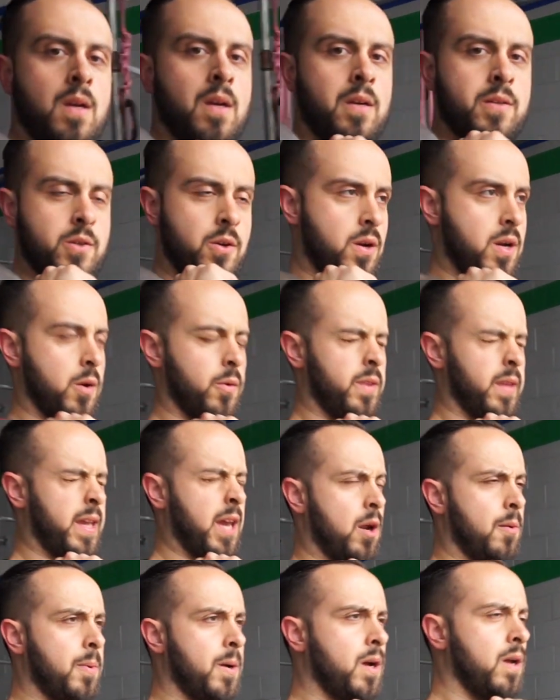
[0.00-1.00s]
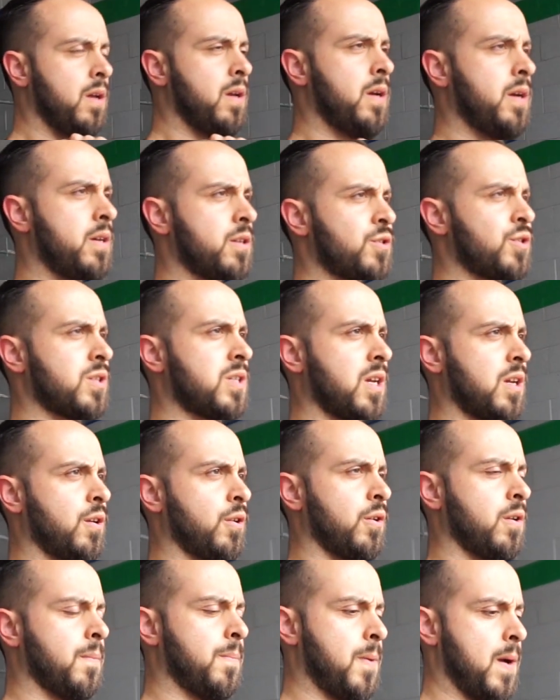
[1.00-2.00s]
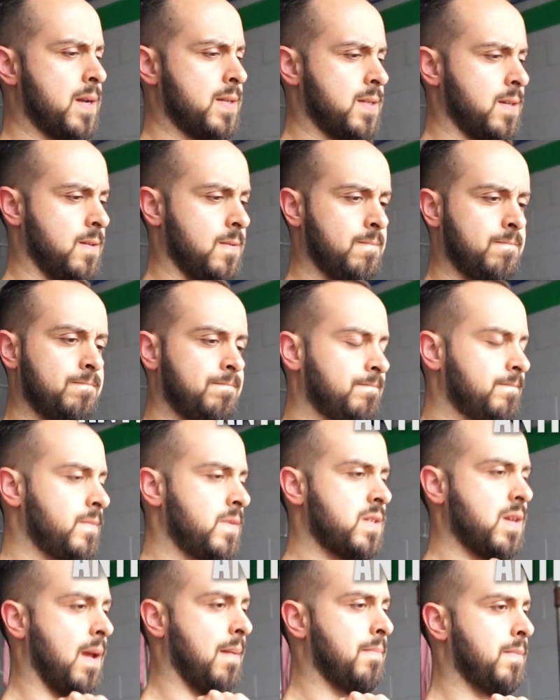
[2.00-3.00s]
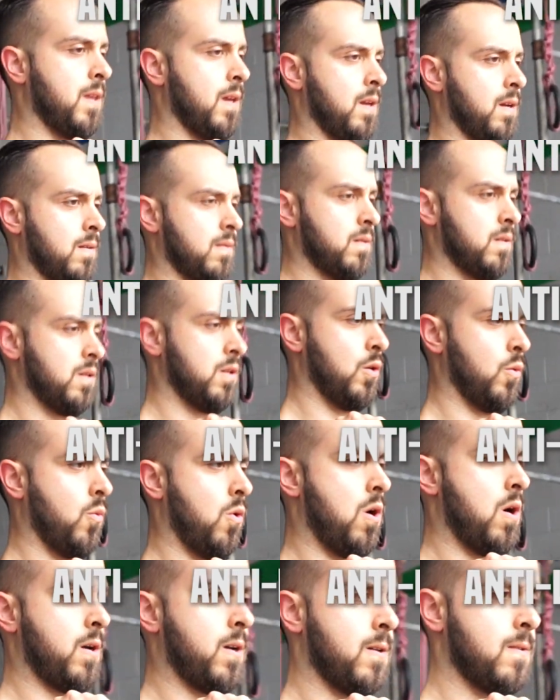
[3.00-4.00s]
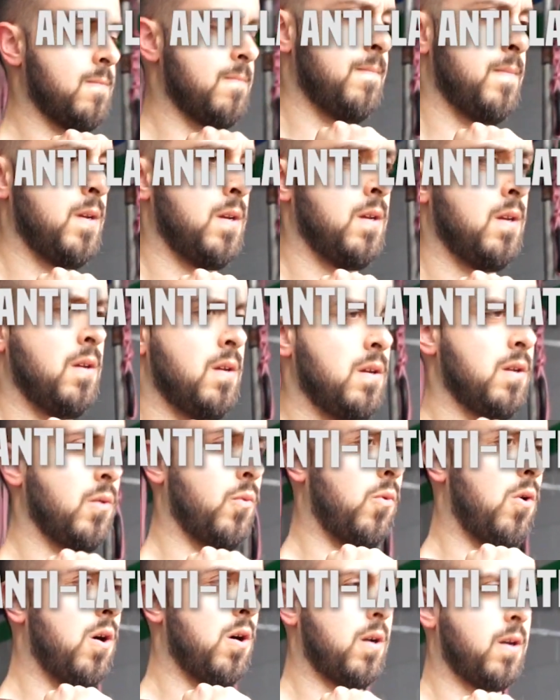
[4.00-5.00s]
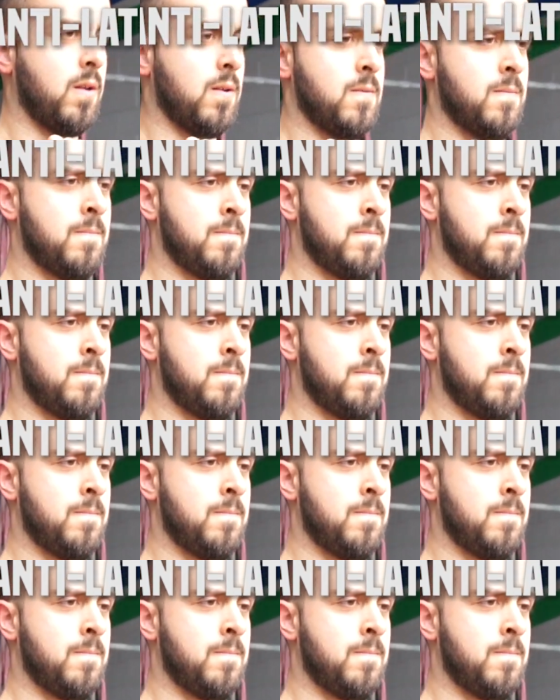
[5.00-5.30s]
So you're here with the kettlebell, just like you're gonna press it. Same thing, walking, walking.